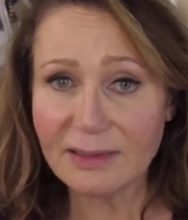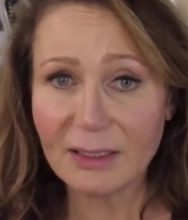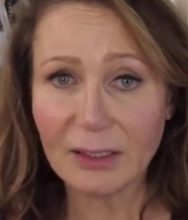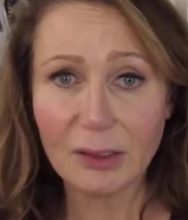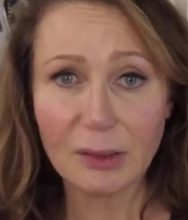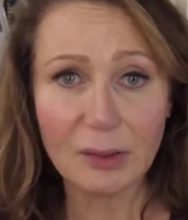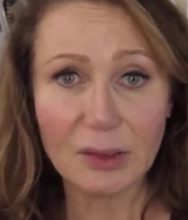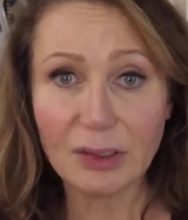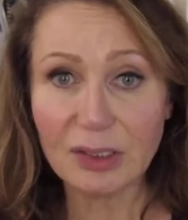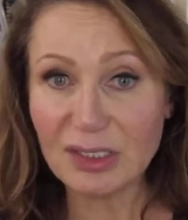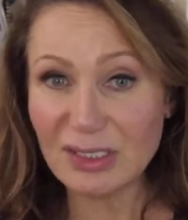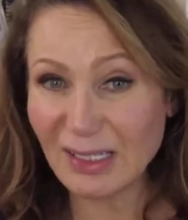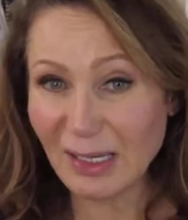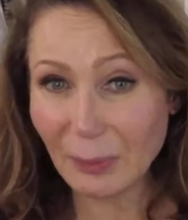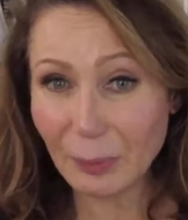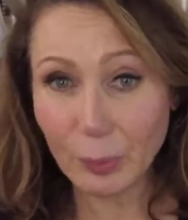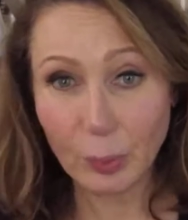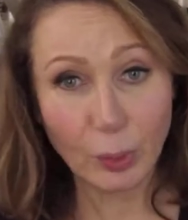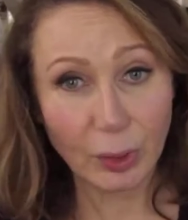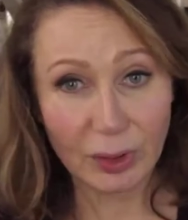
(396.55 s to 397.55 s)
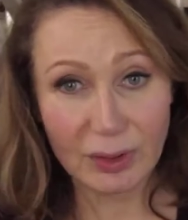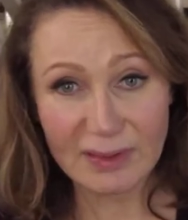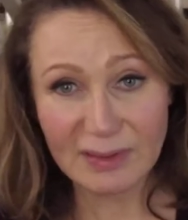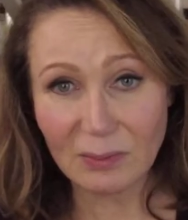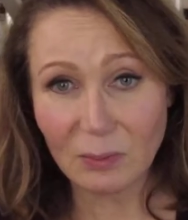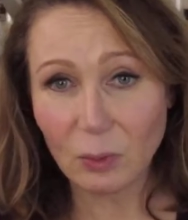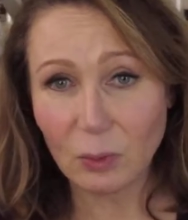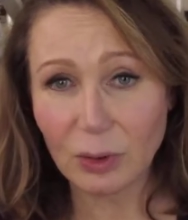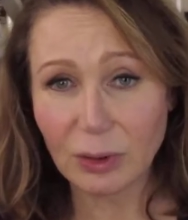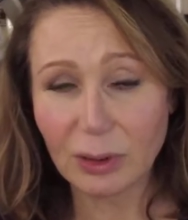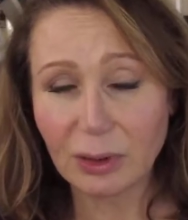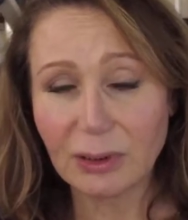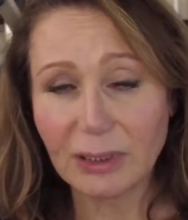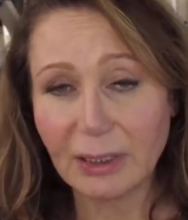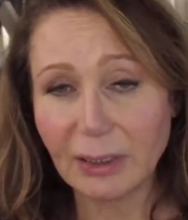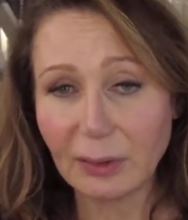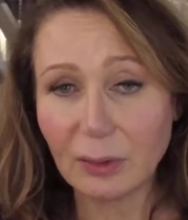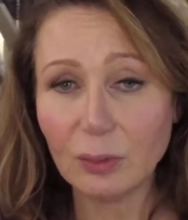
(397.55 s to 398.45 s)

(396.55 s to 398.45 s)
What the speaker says: So you can just like boil some water, let it